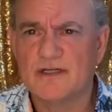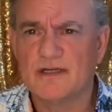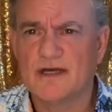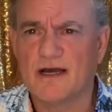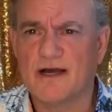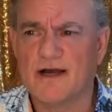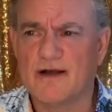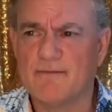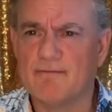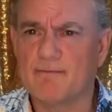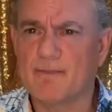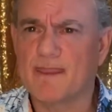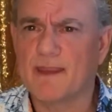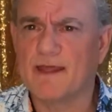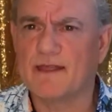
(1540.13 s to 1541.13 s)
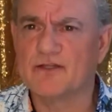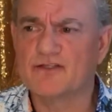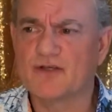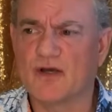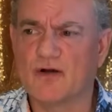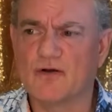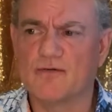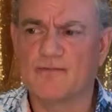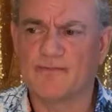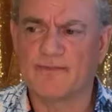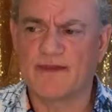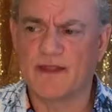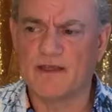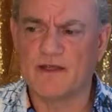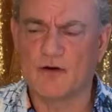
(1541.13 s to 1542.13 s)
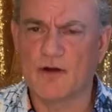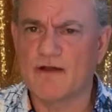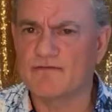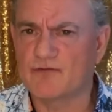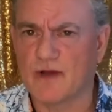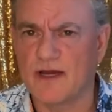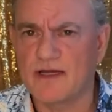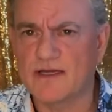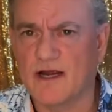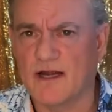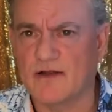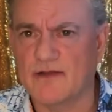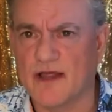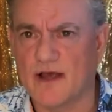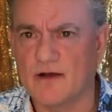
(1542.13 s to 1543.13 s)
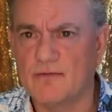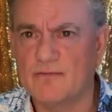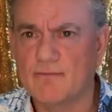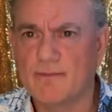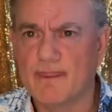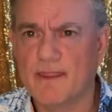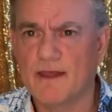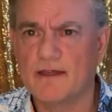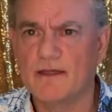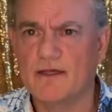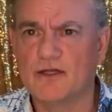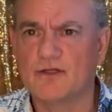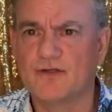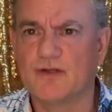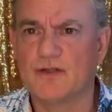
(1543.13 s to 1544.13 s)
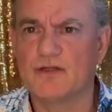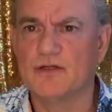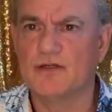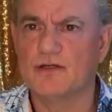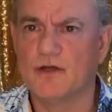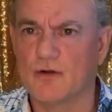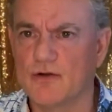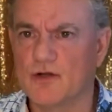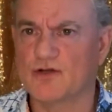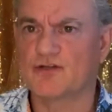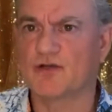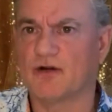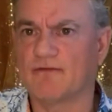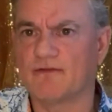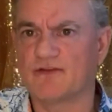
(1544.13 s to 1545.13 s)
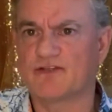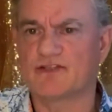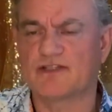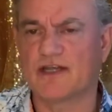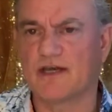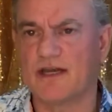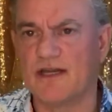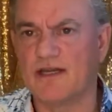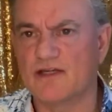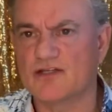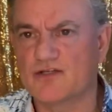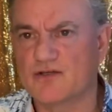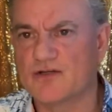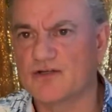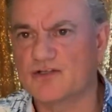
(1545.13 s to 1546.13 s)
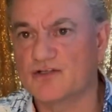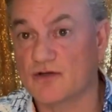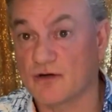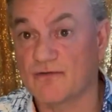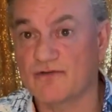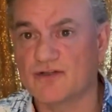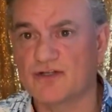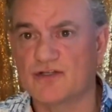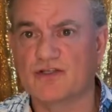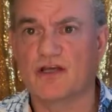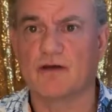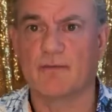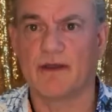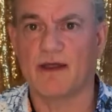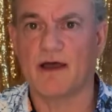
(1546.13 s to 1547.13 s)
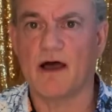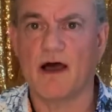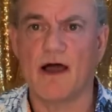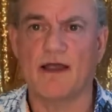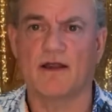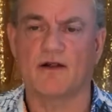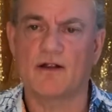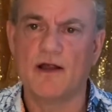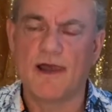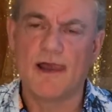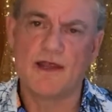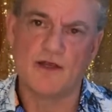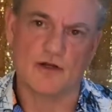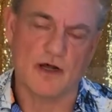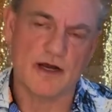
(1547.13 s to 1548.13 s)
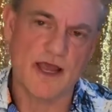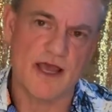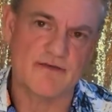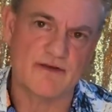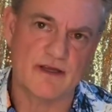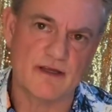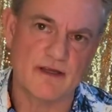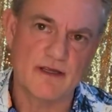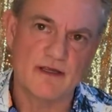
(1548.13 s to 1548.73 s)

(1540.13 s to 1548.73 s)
and so you don't have drain tile now. Your city services can be higher. You're not having